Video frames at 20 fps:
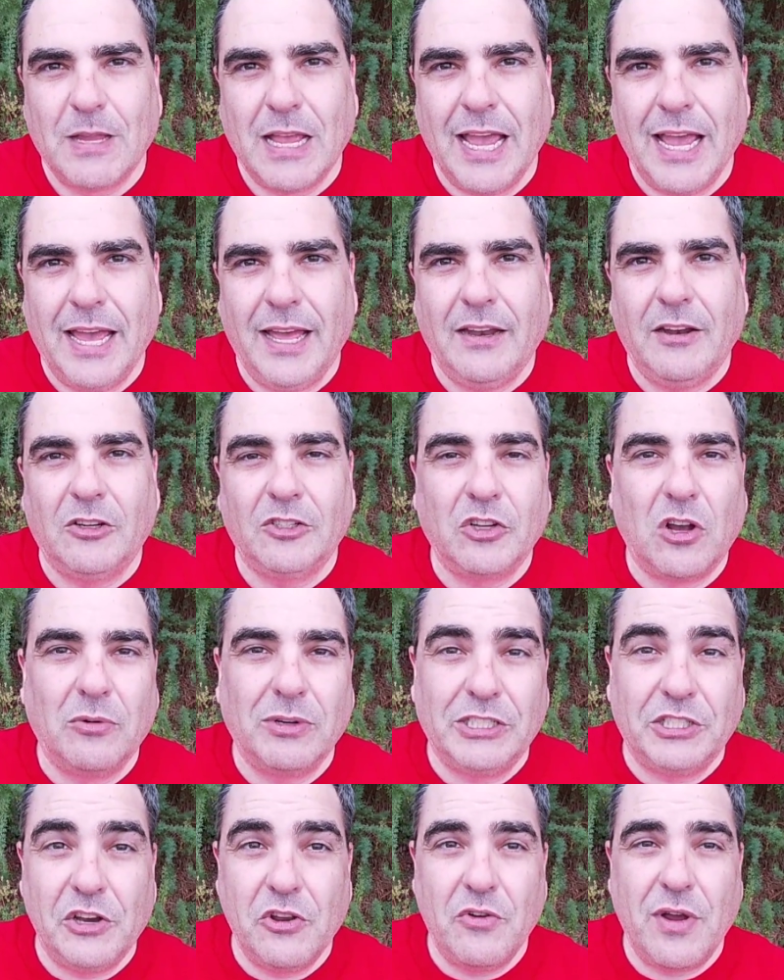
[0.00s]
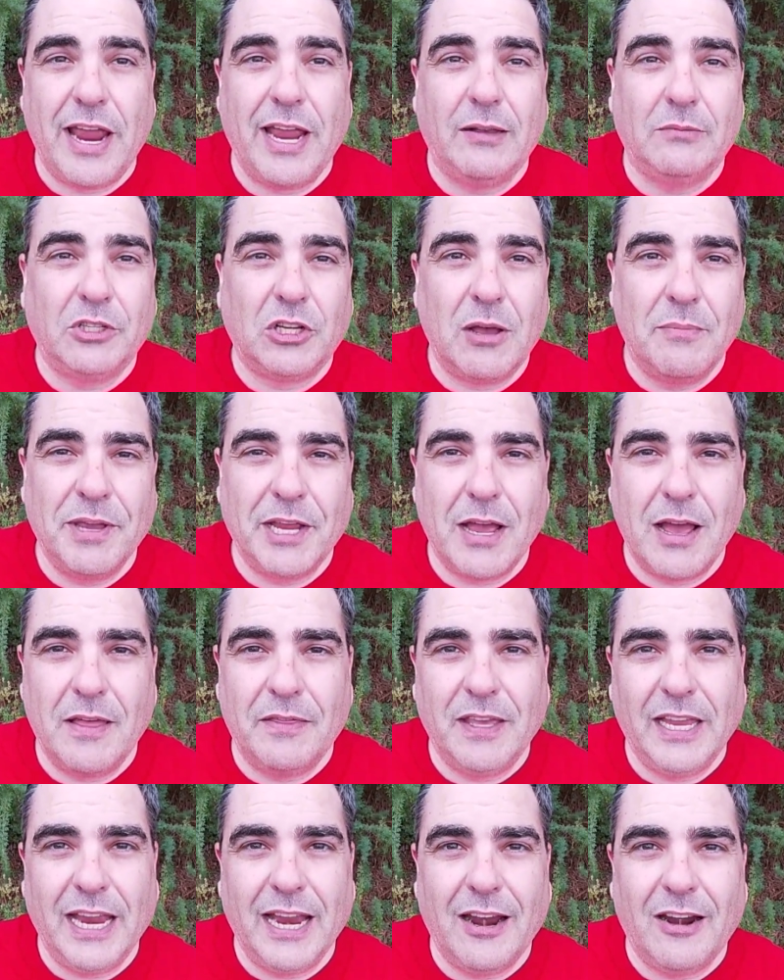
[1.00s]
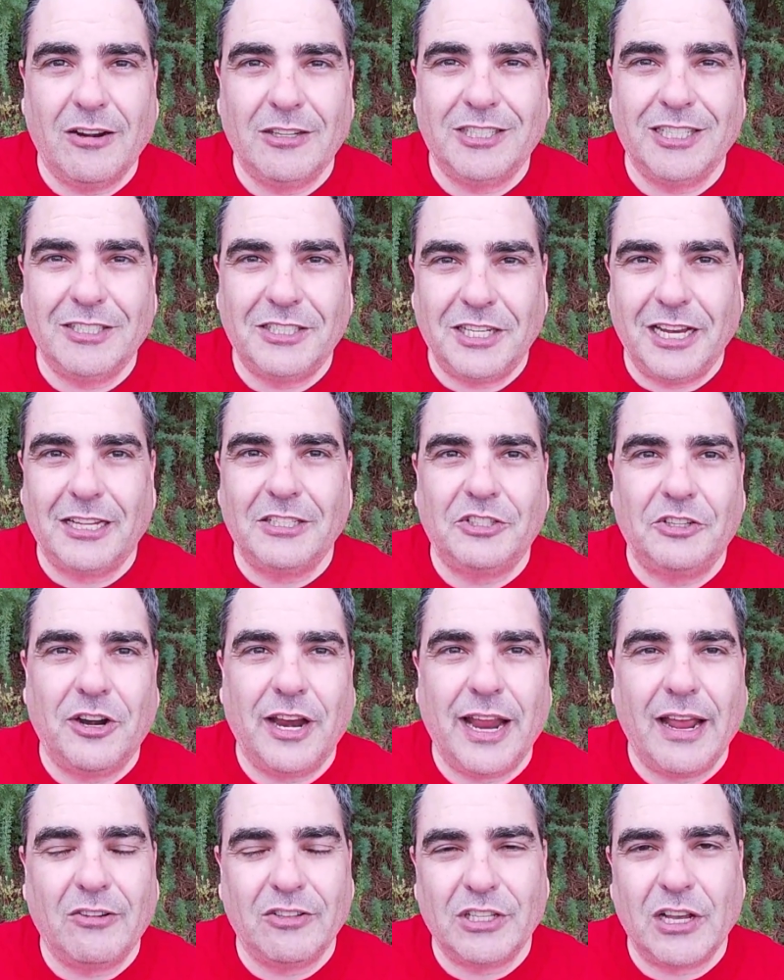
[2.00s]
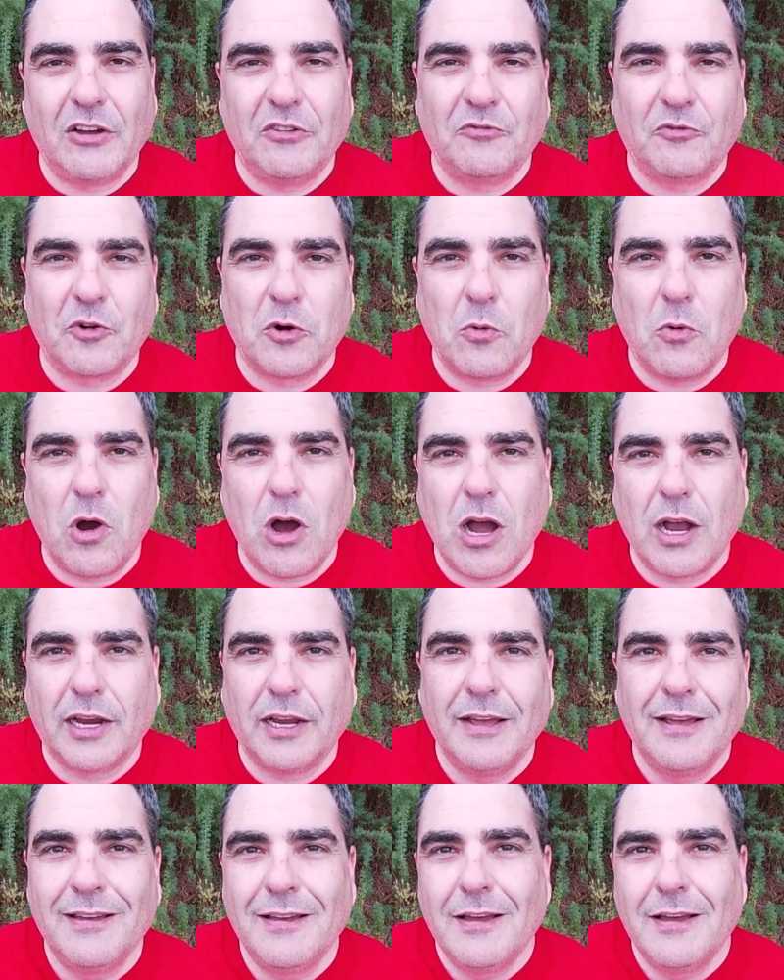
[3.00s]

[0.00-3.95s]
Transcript: And there's always new hams coming on the air. Just yesterday I was out for a walk.